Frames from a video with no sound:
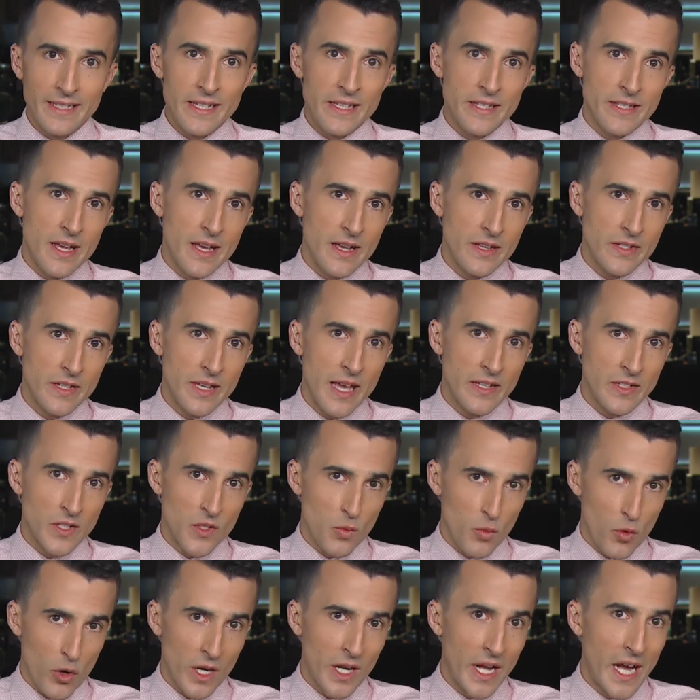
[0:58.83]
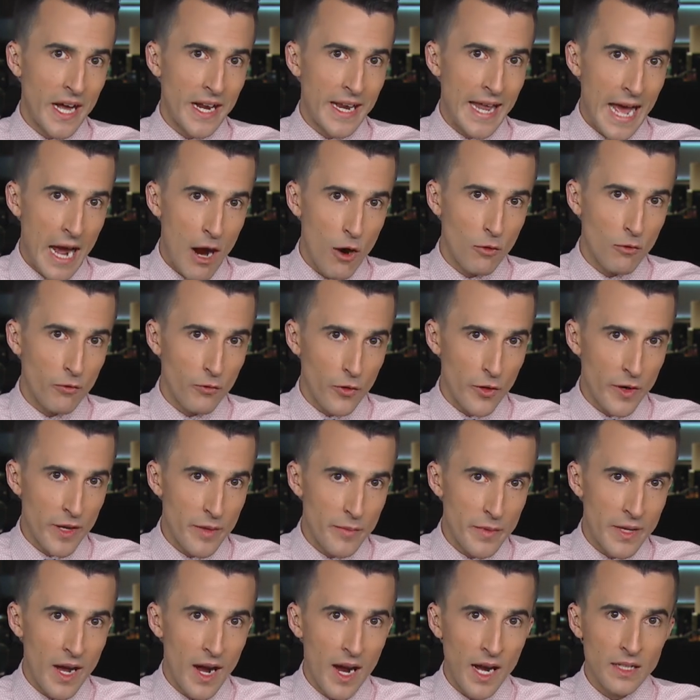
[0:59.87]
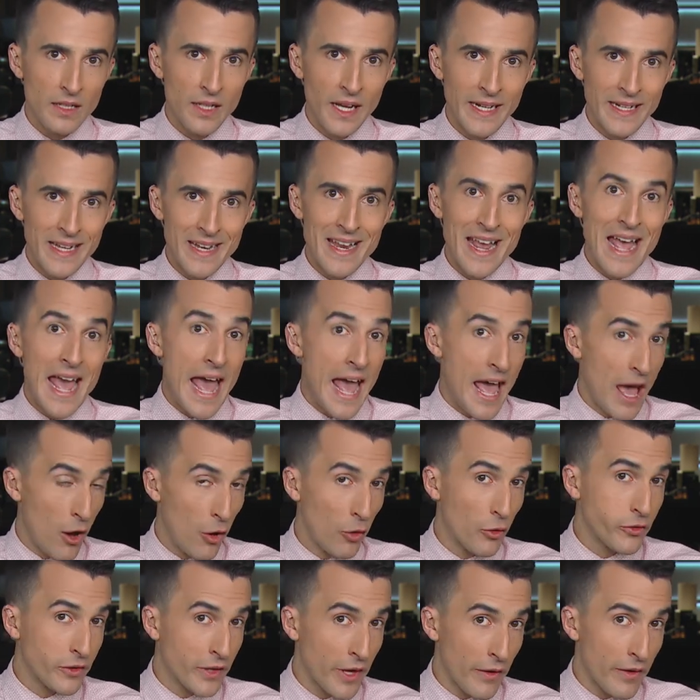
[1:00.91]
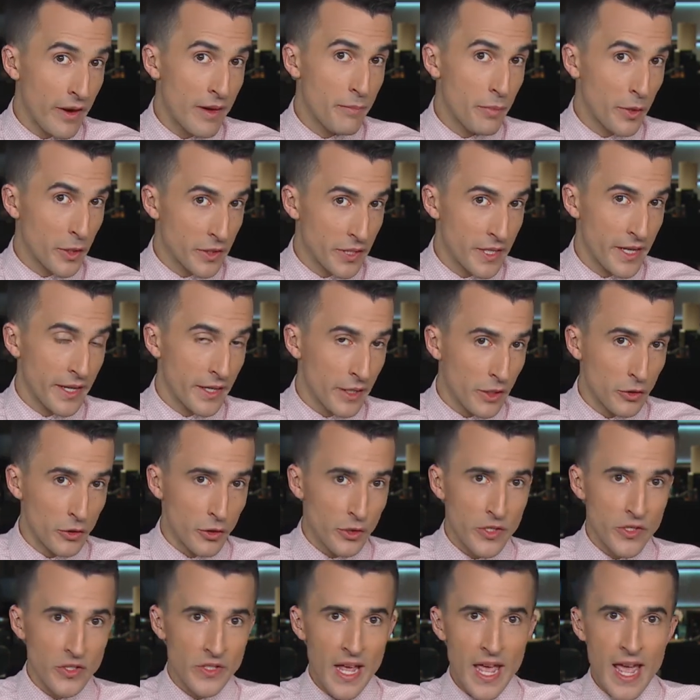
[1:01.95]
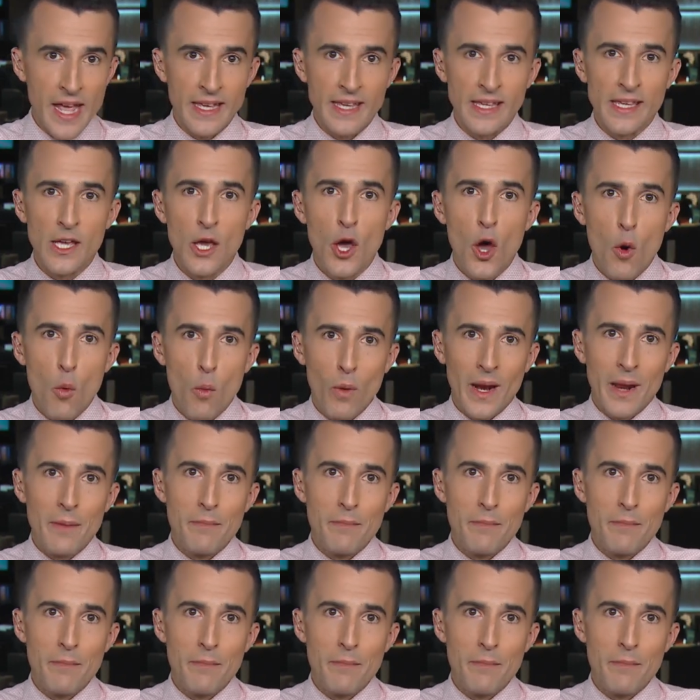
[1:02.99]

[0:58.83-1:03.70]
he says he has his work cut out for him. He highlighted healthcare in particular, saying he won a